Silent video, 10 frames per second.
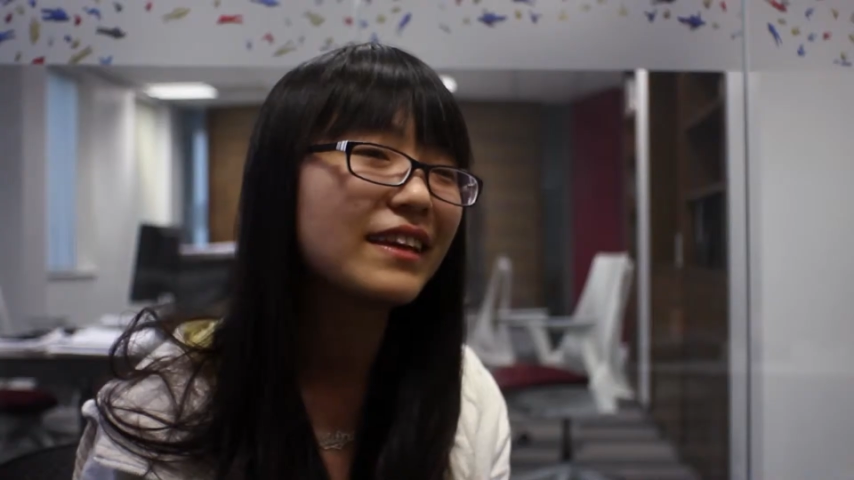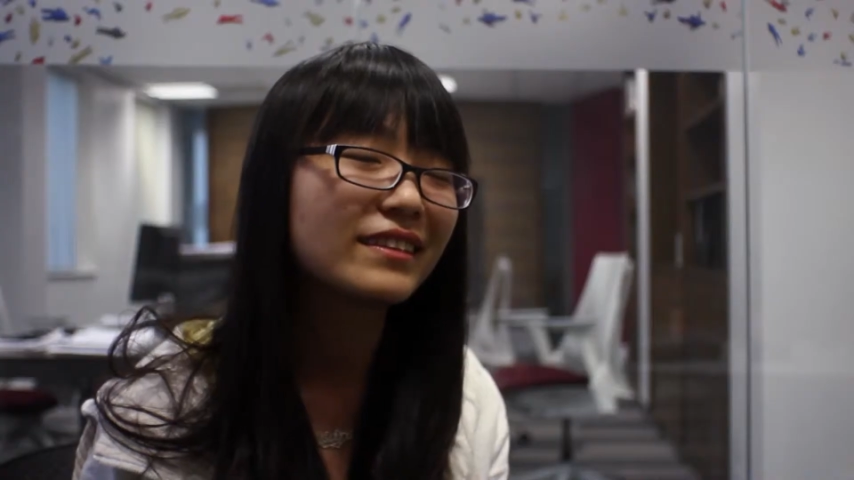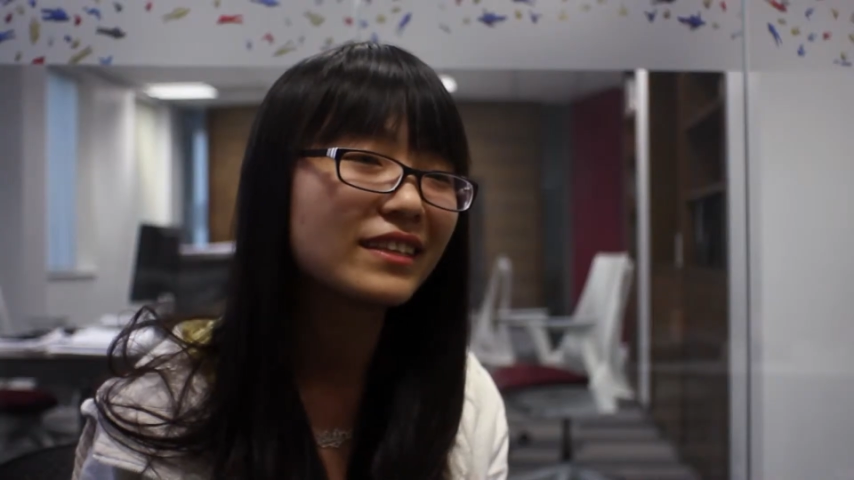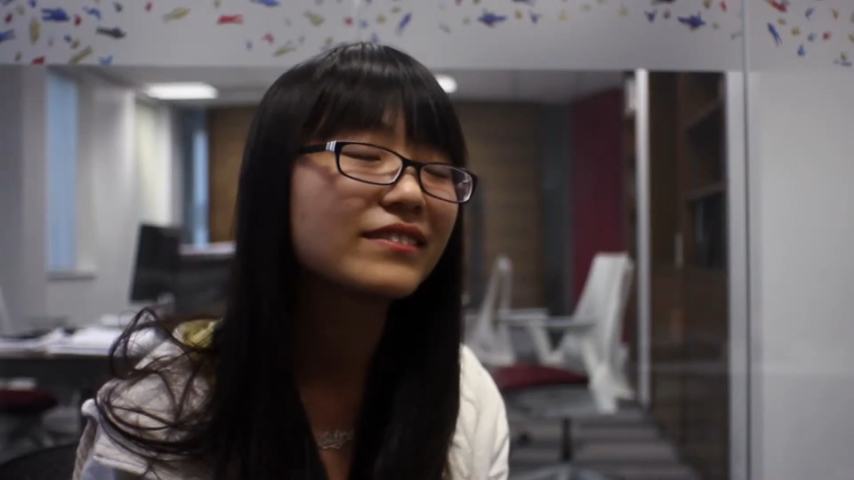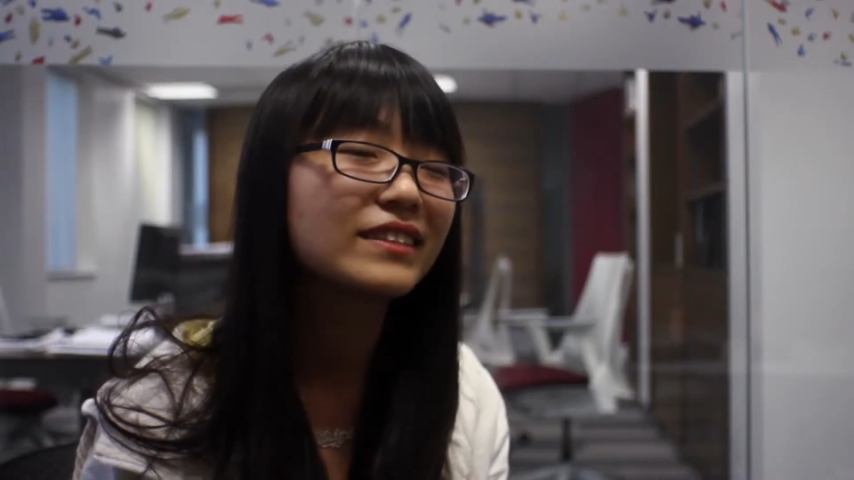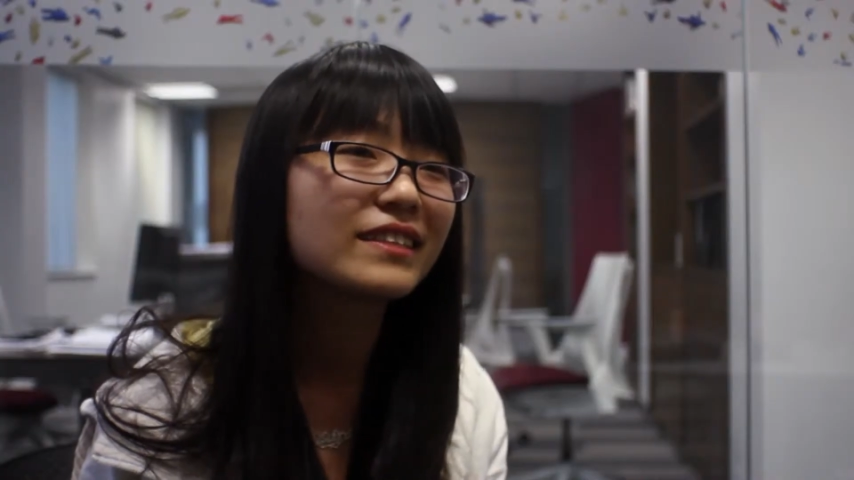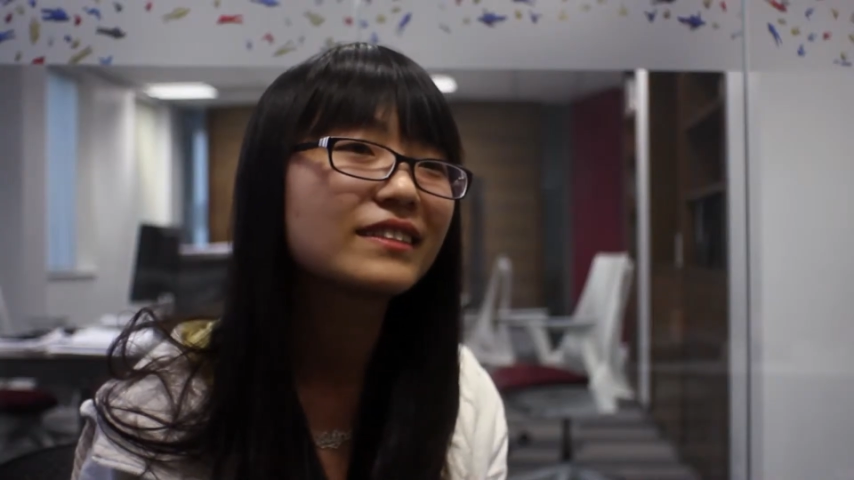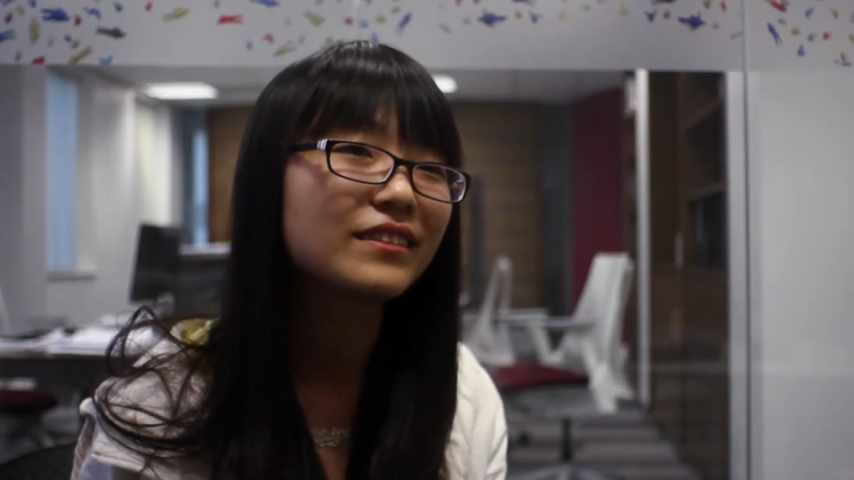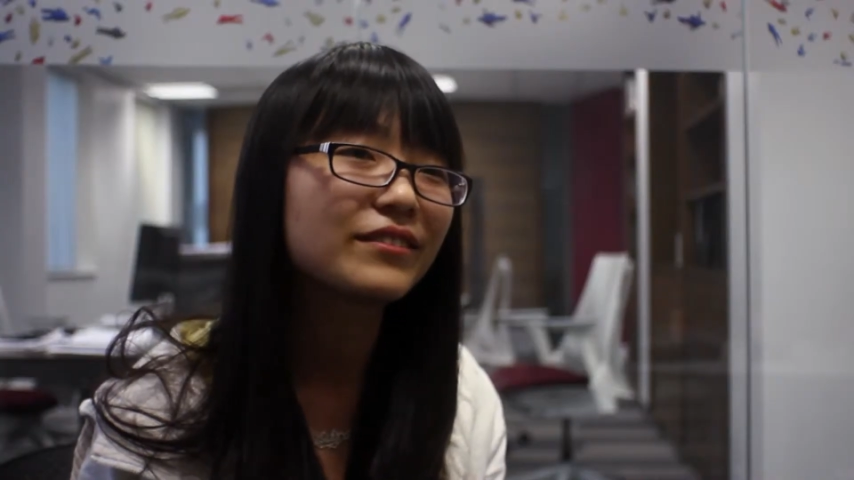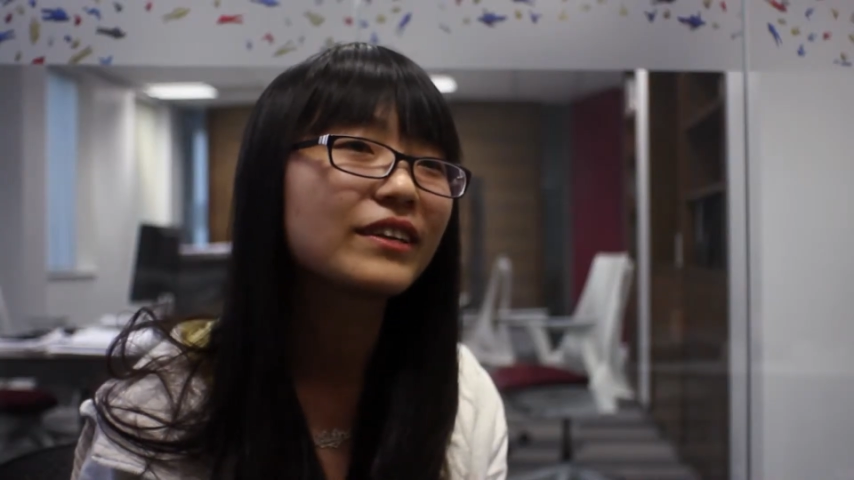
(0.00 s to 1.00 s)
activity is
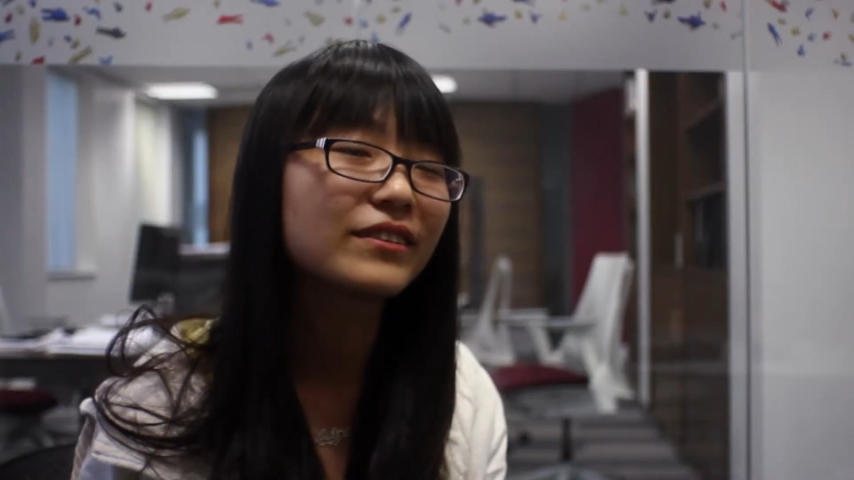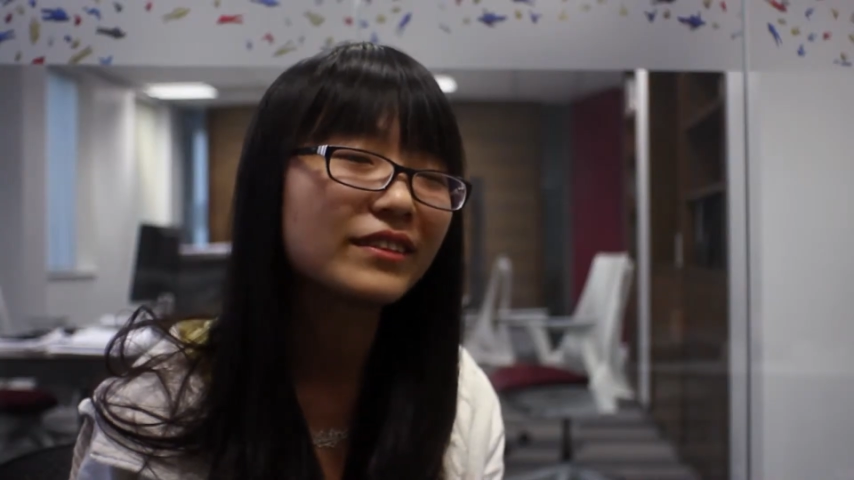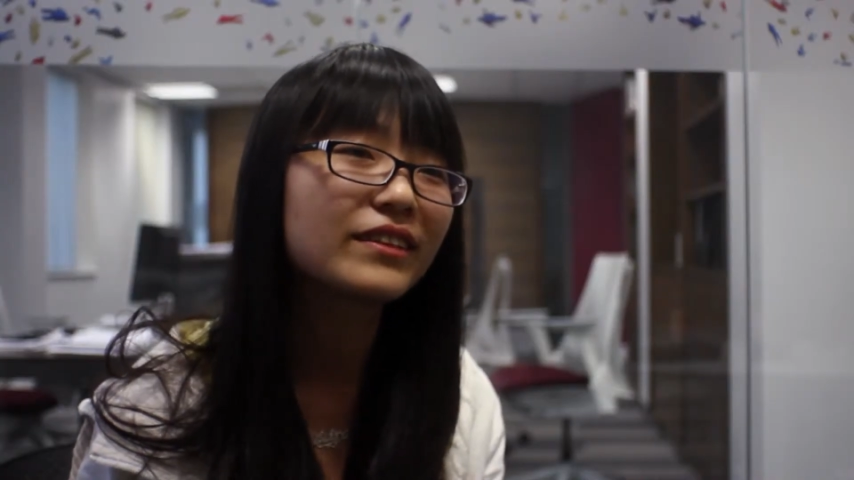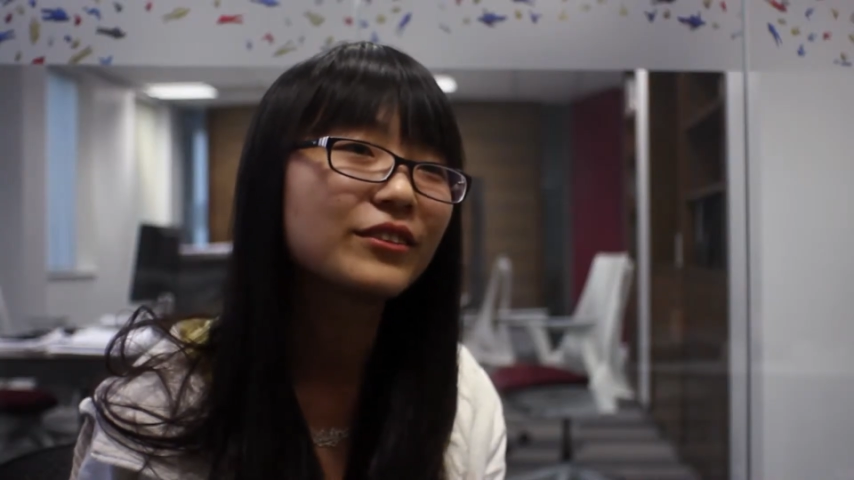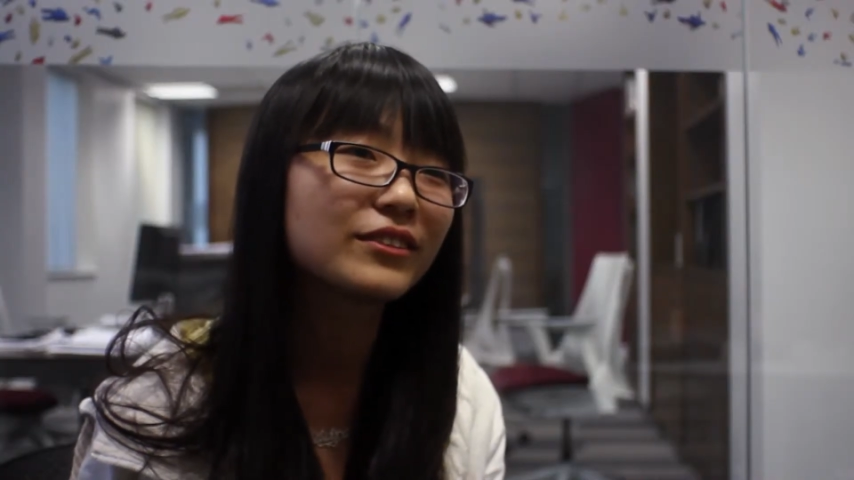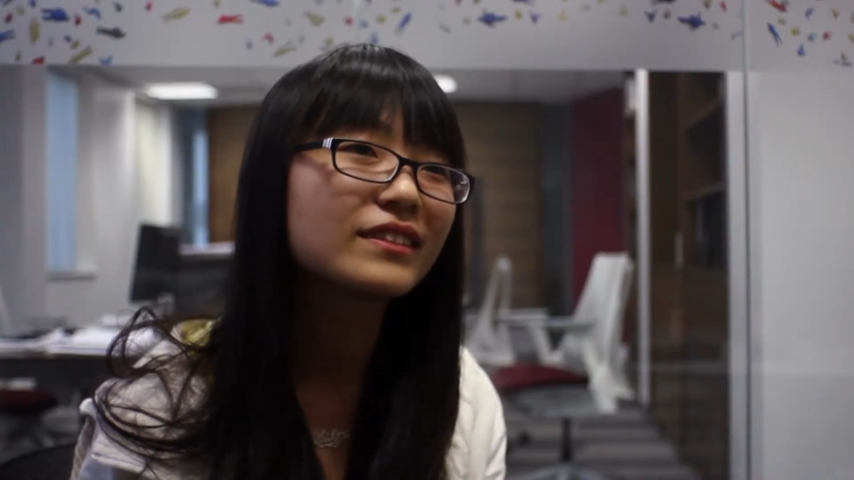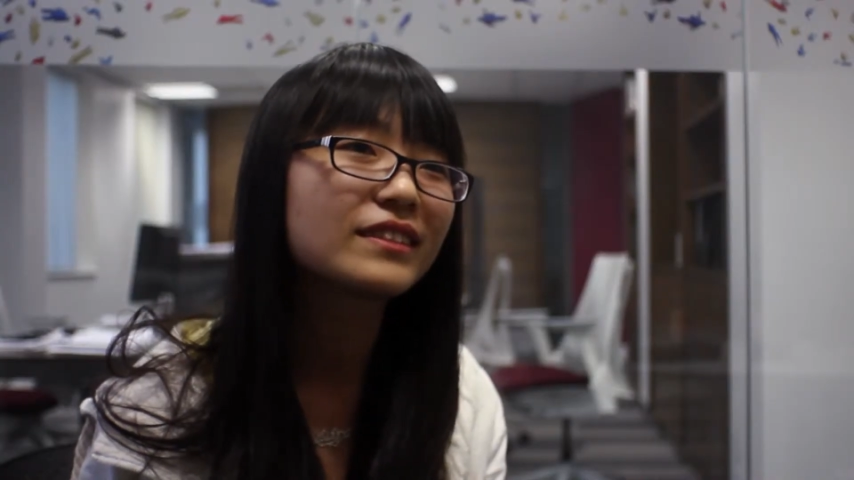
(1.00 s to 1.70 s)
very good,